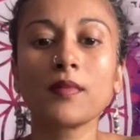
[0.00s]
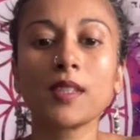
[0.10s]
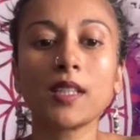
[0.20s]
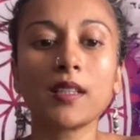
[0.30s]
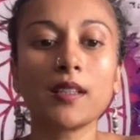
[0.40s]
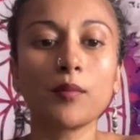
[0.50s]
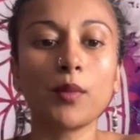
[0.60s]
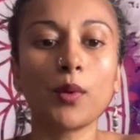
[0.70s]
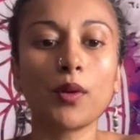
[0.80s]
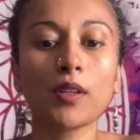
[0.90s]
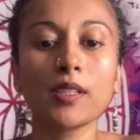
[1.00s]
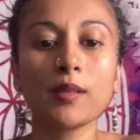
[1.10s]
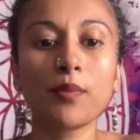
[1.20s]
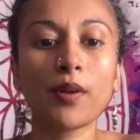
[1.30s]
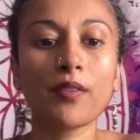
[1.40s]
Taking more
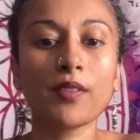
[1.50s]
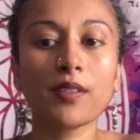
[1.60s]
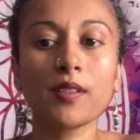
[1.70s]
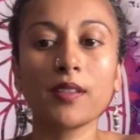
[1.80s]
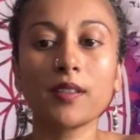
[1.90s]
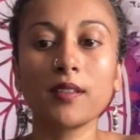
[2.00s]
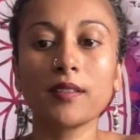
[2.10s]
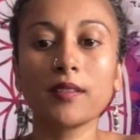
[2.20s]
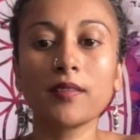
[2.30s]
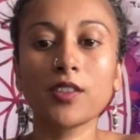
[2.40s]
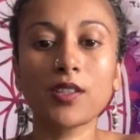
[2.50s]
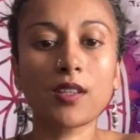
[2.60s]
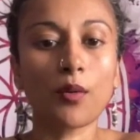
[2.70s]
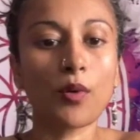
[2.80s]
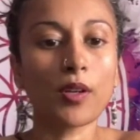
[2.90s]
deep breaths in.
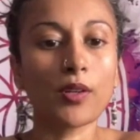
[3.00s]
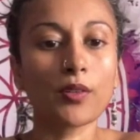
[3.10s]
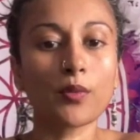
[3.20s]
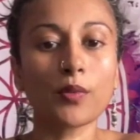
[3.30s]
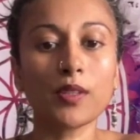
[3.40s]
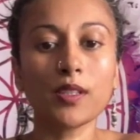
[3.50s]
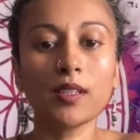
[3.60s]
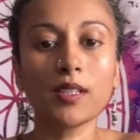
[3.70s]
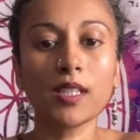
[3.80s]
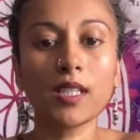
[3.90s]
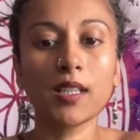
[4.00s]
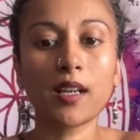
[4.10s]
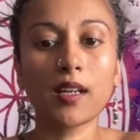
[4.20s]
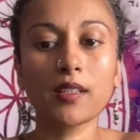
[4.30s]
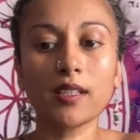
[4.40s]
I want you to really
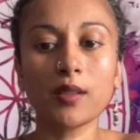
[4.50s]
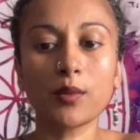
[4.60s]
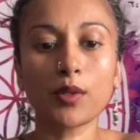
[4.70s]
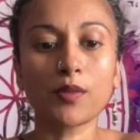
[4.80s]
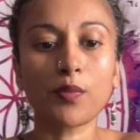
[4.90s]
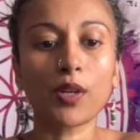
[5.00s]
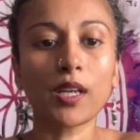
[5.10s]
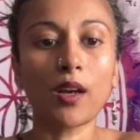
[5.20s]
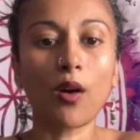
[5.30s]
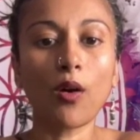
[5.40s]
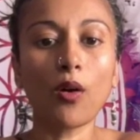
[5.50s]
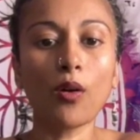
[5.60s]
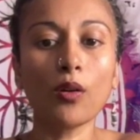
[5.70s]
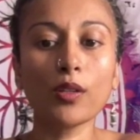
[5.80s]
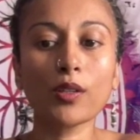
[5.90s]
connect inwards, bringing
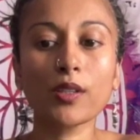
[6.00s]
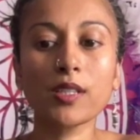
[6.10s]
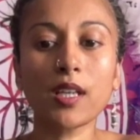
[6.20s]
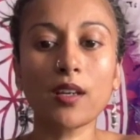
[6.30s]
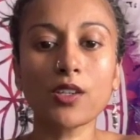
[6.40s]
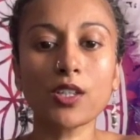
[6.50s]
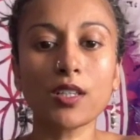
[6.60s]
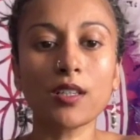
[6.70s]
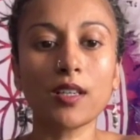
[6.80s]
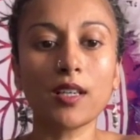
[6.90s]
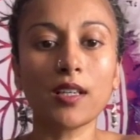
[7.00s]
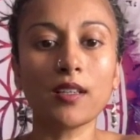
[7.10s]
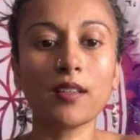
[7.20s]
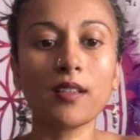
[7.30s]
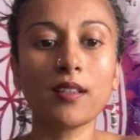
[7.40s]
all your attention
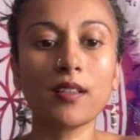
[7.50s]
in